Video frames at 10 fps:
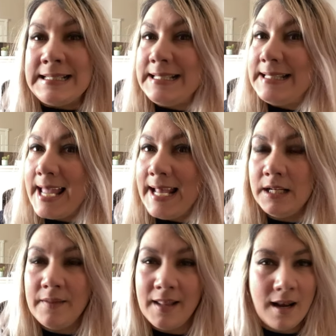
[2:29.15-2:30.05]

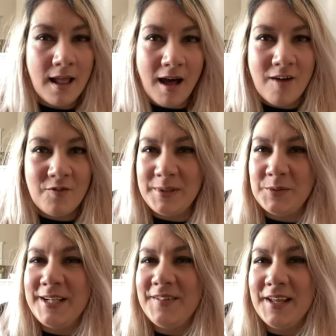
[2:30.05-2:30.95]
detailing the love
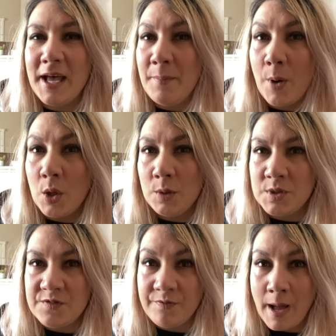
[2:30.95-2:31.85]
between the
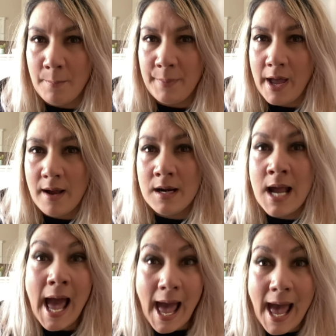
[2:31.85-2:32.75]
eponymous vampire
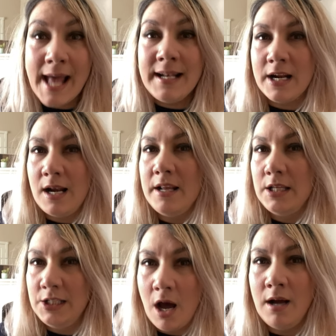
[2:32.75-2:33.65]
and her
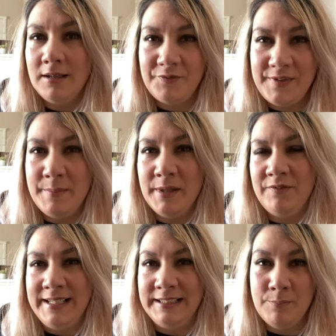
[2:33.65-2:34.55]
young female
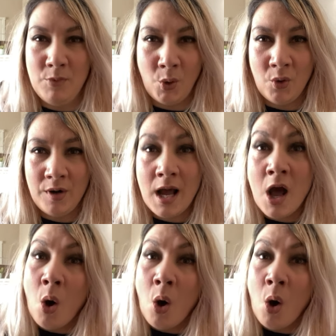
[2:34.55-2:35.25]
victim Laura,